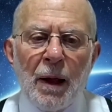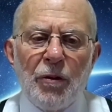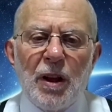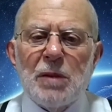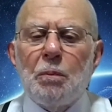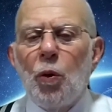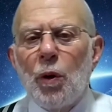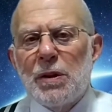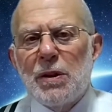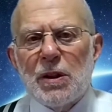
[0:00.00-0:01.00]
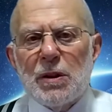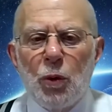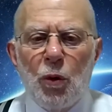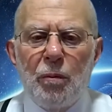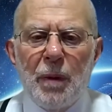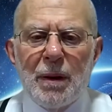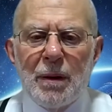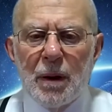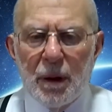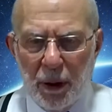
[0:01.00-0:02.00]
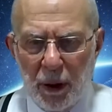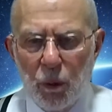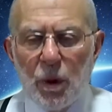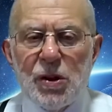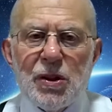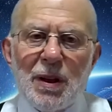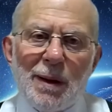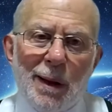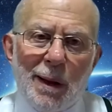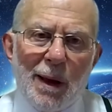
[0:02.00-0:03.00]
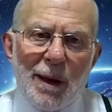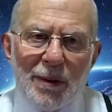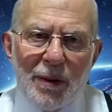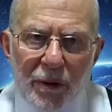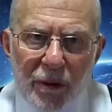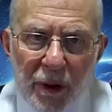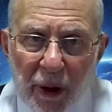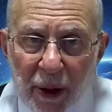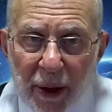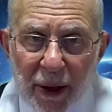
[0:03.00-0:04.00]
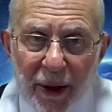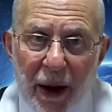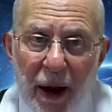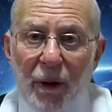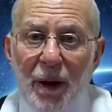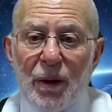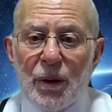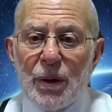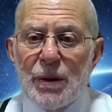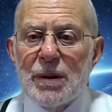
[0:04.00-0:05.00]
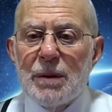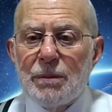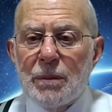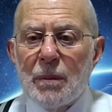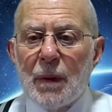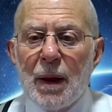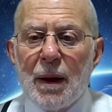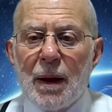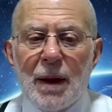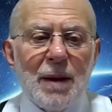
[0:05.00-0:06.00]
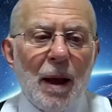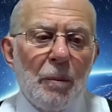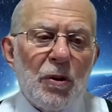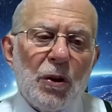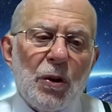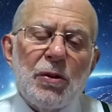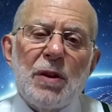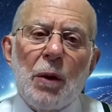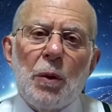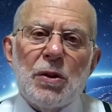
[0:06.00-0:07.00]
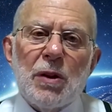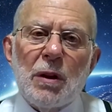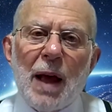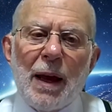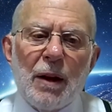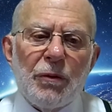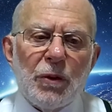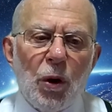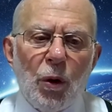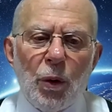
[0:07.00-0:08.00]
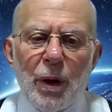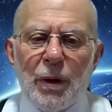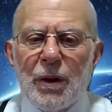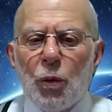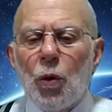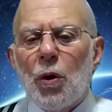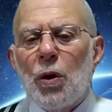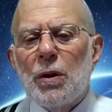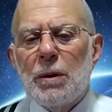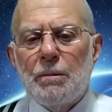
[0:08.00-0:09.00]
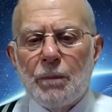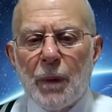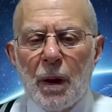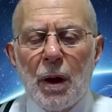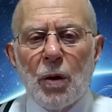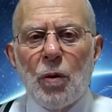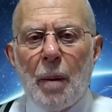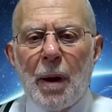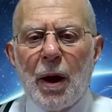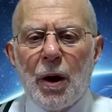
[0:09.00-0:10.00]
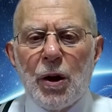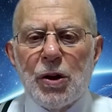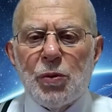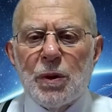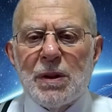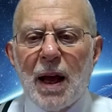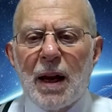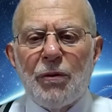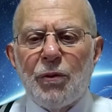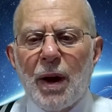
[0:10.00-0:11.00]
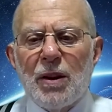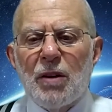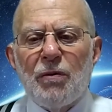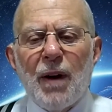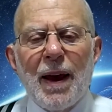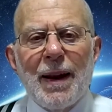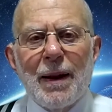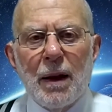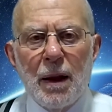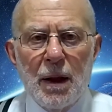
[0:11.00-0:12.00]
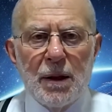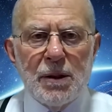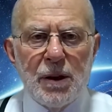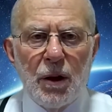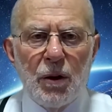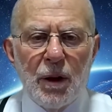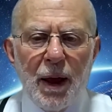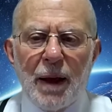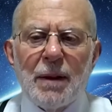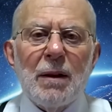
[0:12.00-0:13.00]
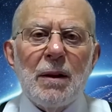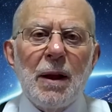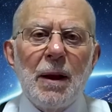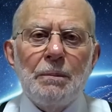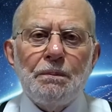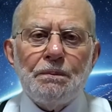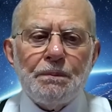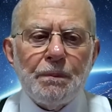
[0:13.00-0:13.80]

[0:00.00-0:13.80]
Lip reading: This poisonous movement, which still hisses in our ears, attempts to extinguish the light of Torah in the world. Rabbi Hirsch was not afraid to fight it single-handedly.